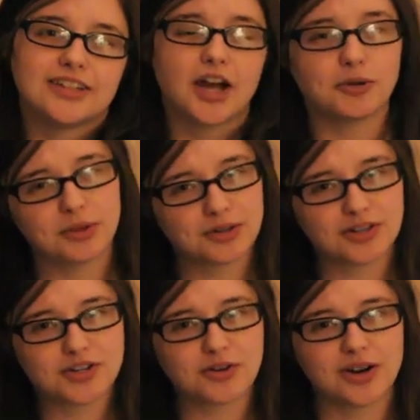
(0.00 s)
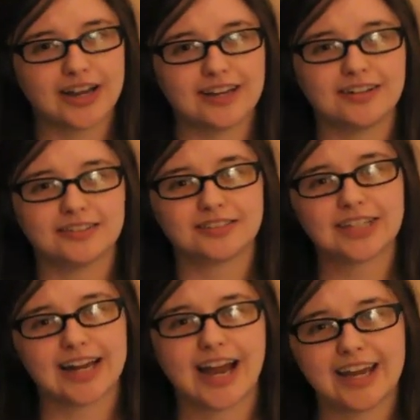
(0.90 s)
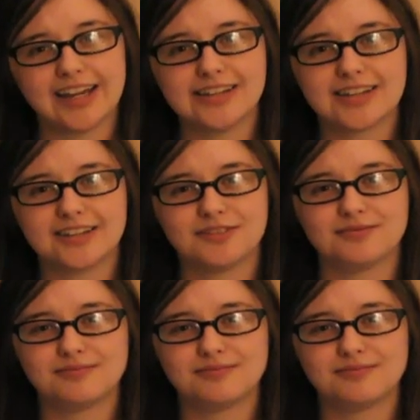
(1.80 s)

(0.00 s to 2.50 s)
Hope you enjoyed. Good night.